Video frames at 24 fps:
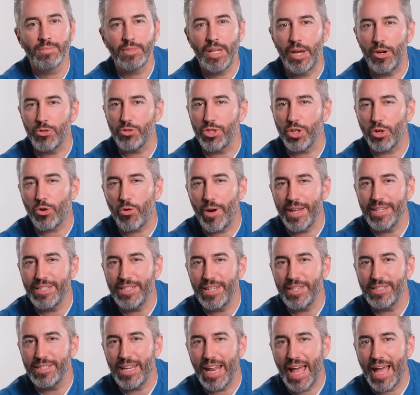Here's a
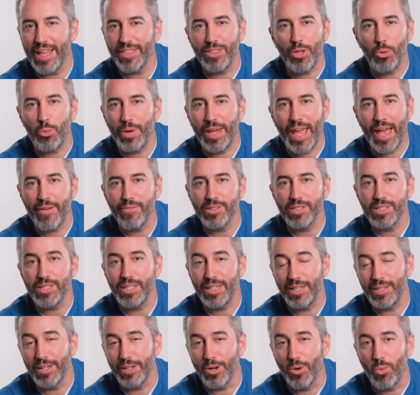crazy stat that we haven't
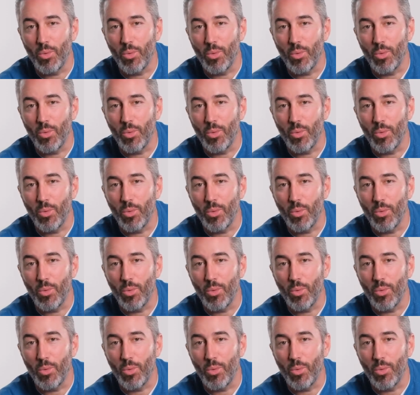seen in a